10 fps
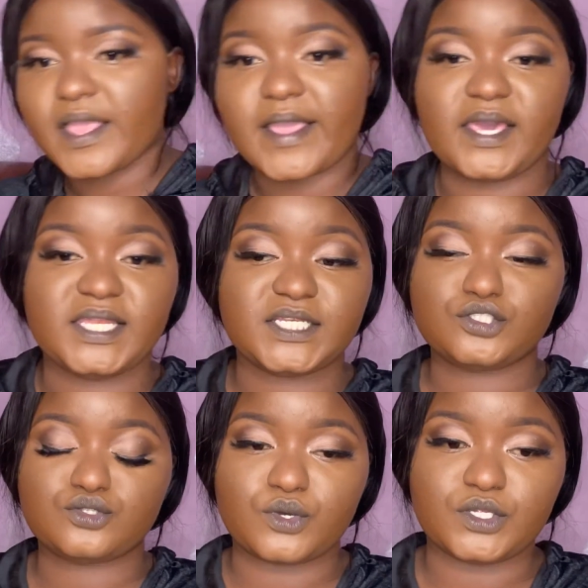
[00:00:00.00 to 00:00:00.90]
And to
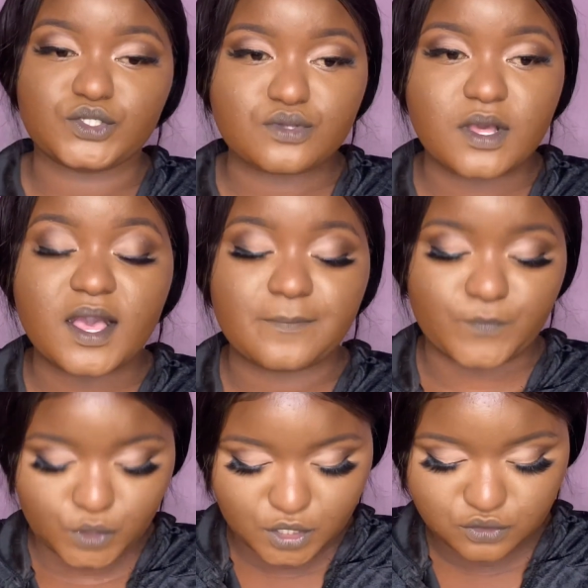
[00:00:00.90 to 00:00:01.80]
contour, I'm
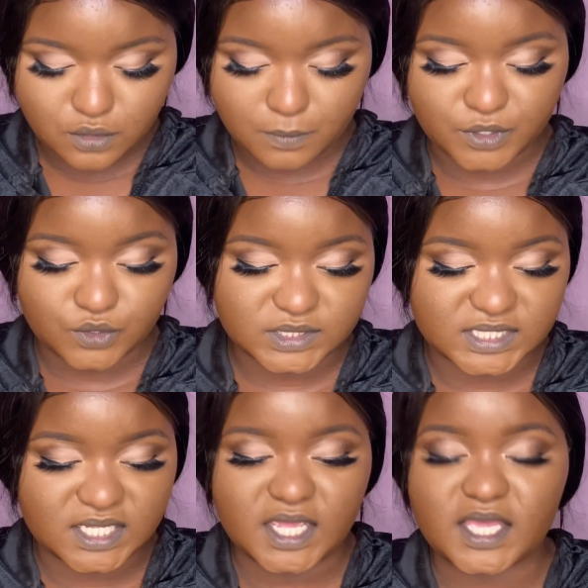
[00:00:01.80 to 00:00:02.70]
going to be
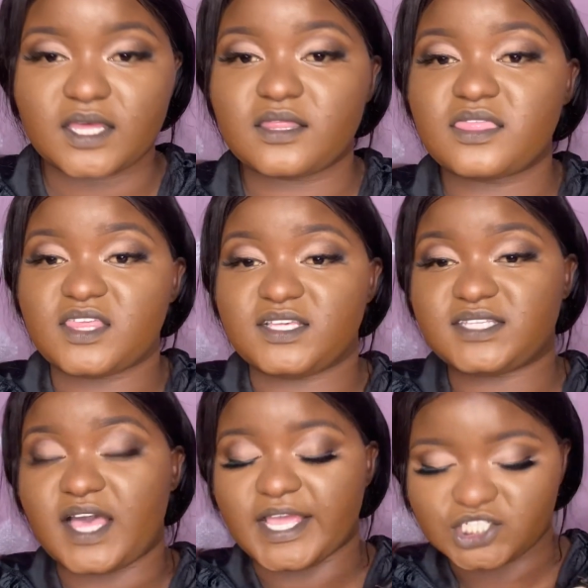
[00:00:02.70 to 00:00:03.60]
using this
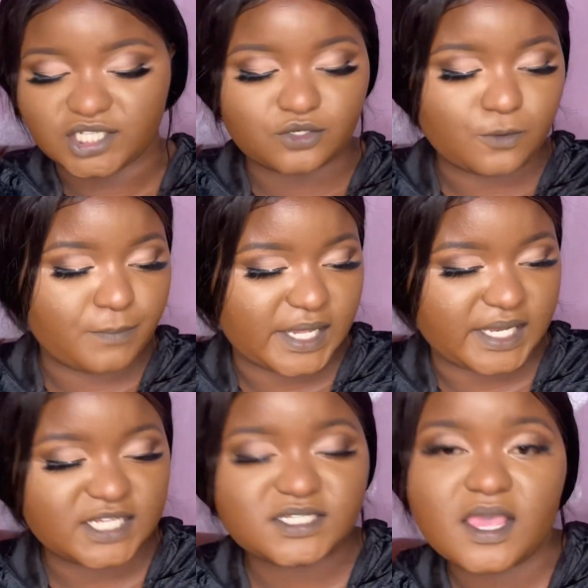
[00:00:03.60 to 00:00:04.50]
eyeshadow
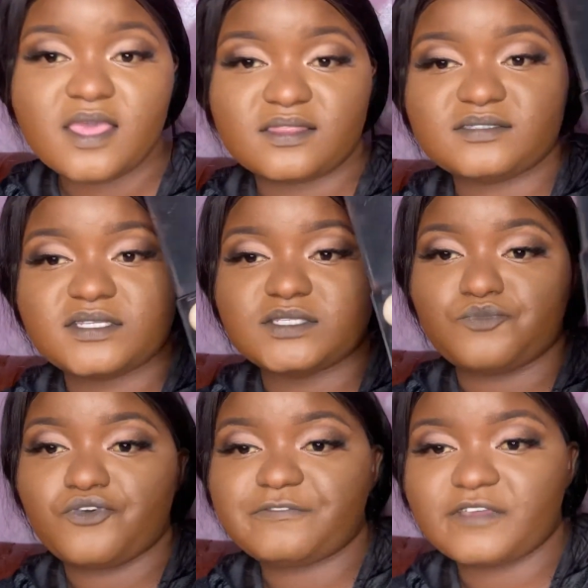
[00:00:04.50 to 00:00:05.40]
palette. This is
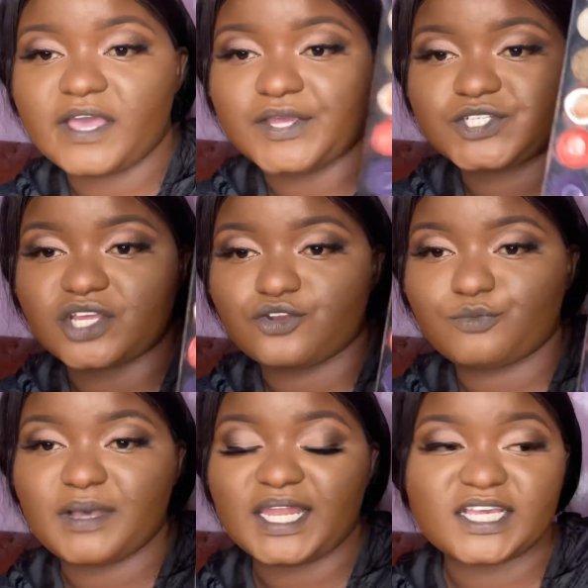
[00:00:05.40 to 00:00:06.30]
Morphe eyeshadow
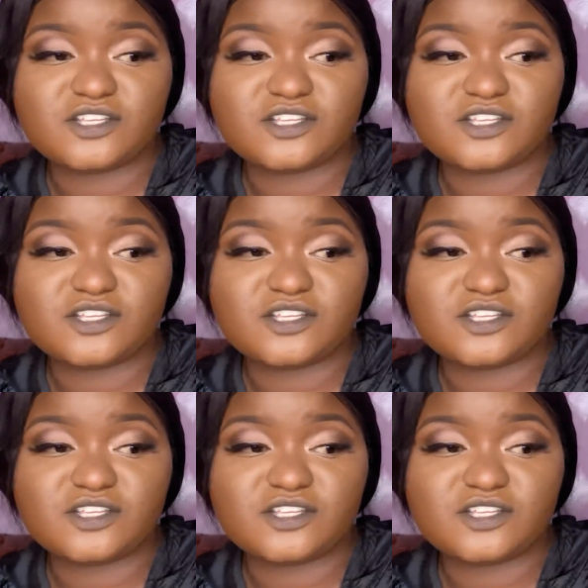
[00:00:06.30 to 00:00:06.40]
palette.